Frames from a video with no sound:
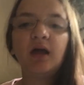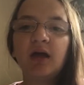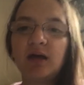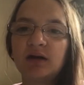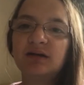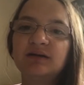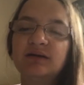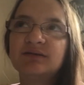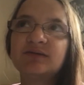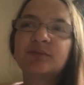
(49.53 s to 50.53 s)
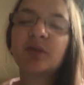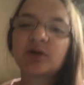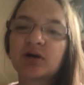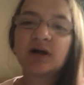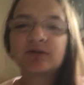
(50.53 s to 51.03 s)
And just some
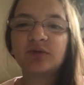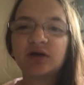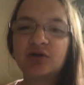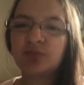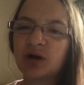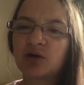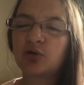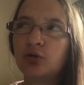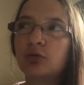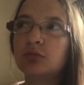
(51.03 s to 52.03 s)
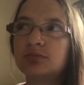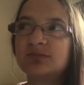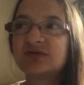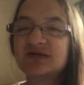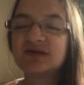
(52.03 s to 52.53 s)
other kind of like numerical
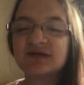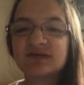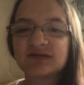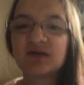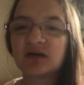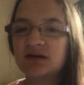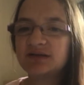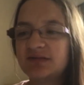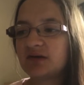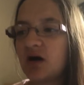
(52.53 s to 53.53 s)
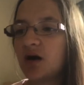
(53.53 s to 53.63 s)
statistics, I guess.